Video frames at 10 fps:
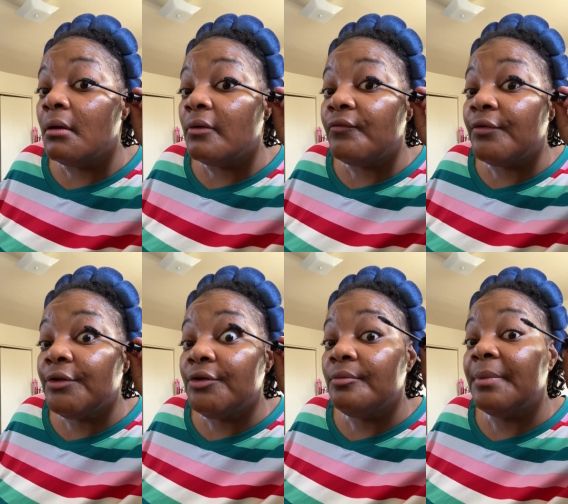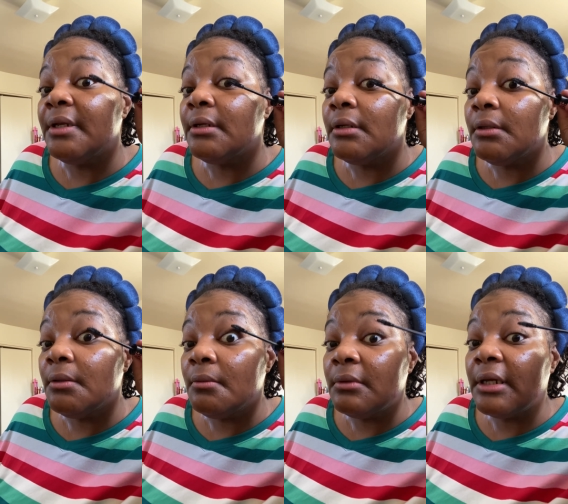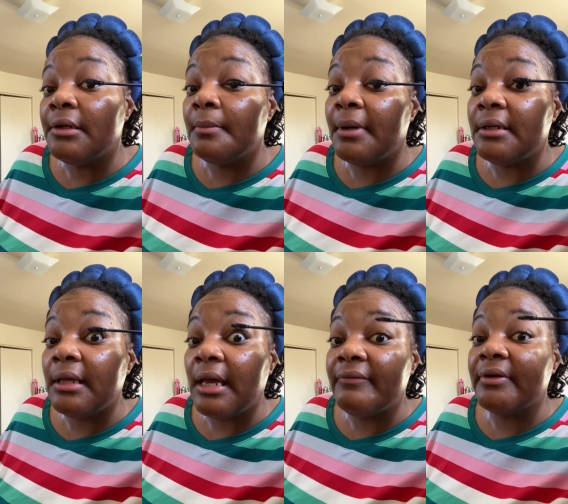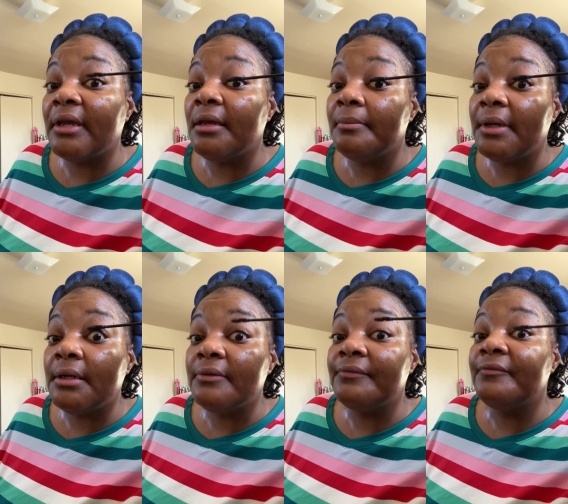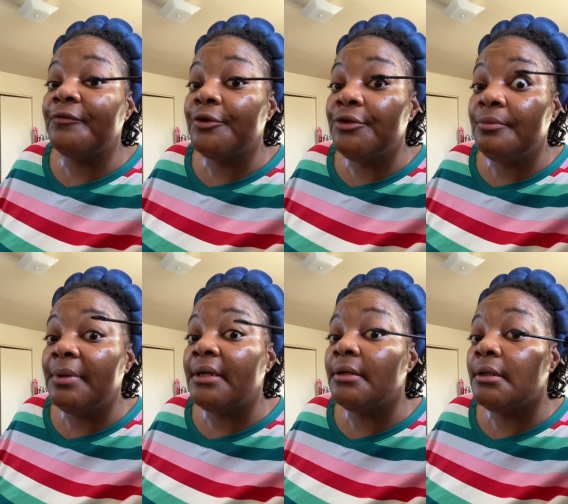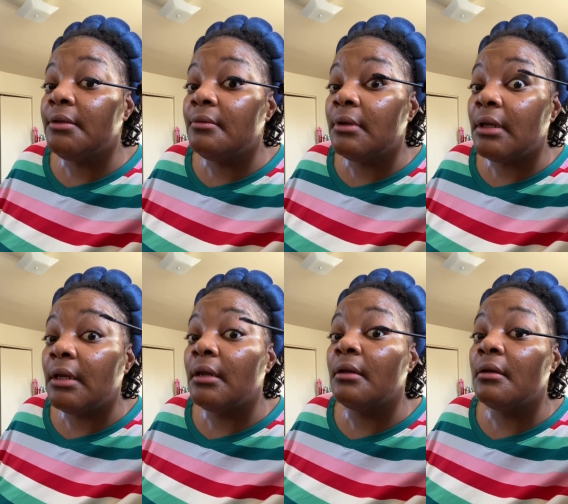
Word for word: for you better than you can nobody advocate better for you better than you can